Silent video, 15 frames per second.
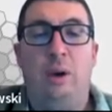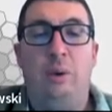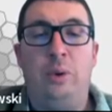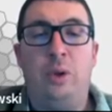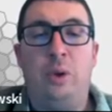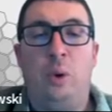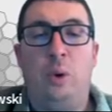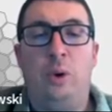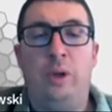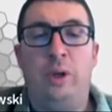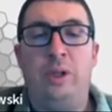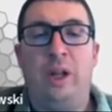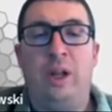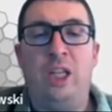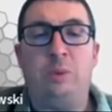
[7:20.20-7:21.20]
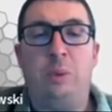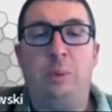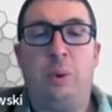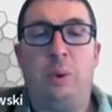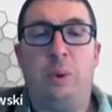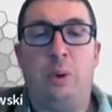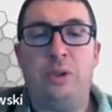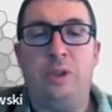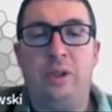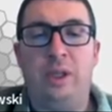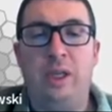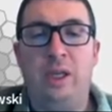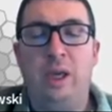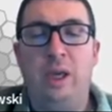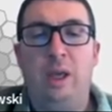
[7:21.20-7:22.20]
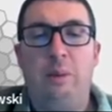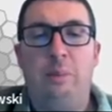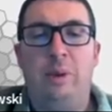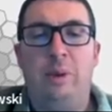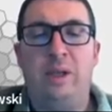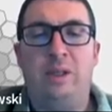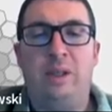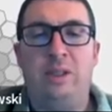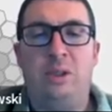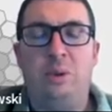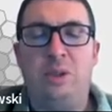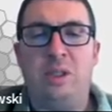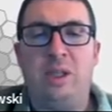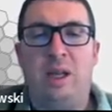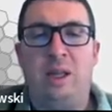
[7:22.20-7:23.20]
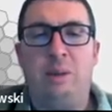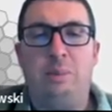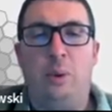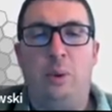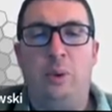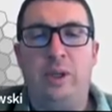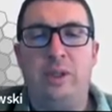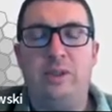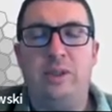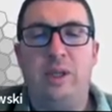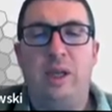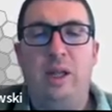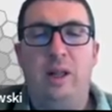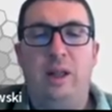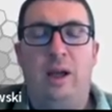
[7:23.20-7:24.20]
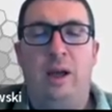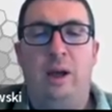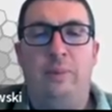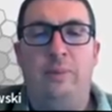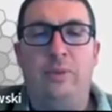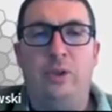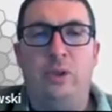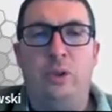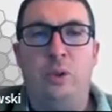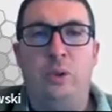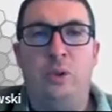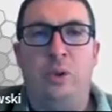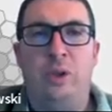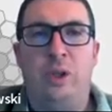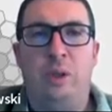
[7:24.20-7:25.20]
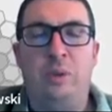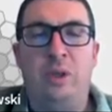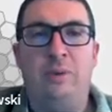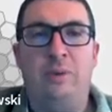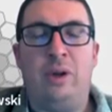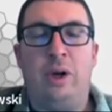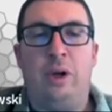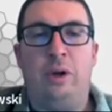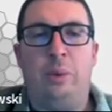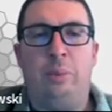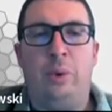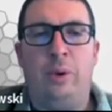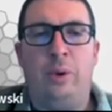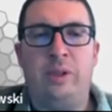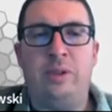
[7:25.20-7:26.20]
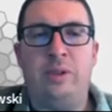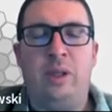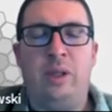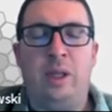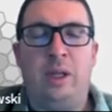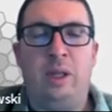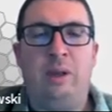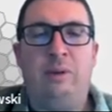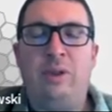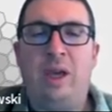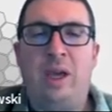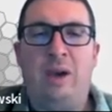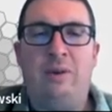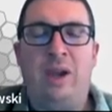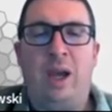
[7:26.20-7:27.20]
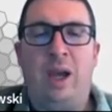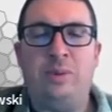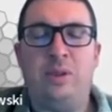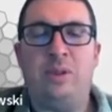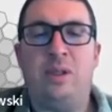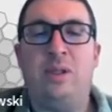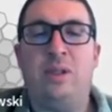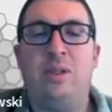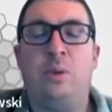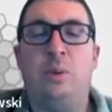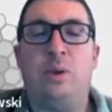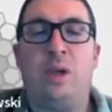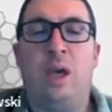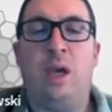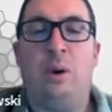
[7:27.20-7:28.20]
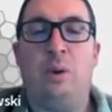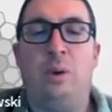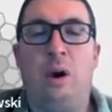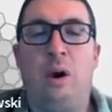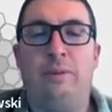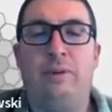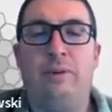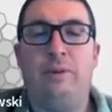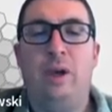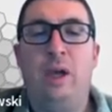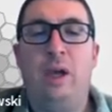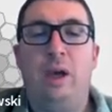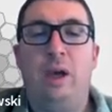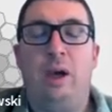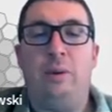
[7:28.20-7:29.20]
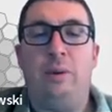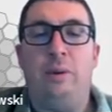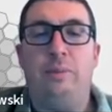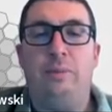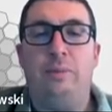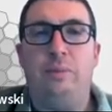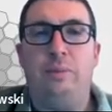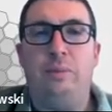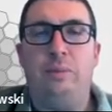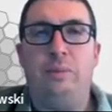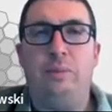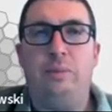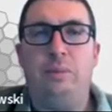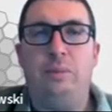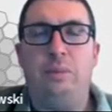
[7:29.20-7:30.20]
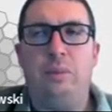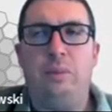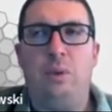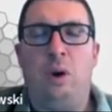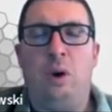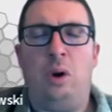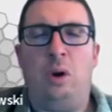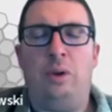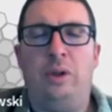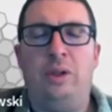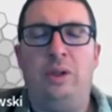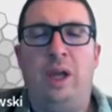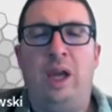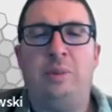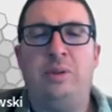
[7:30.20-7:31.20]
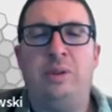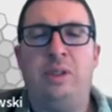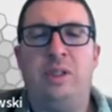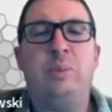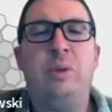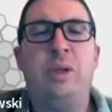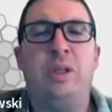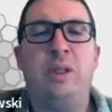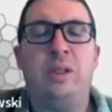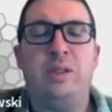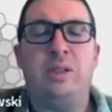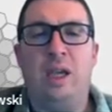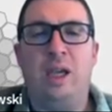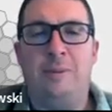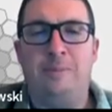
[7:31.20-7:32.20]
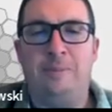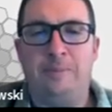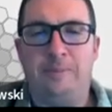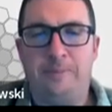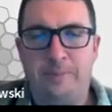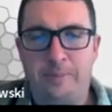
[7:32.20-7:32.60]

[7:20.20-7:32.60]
Record attendance proportionally basically lets you assign points. Students will then be given 100 points, and then if they have absences, it will count off, all absences being the same.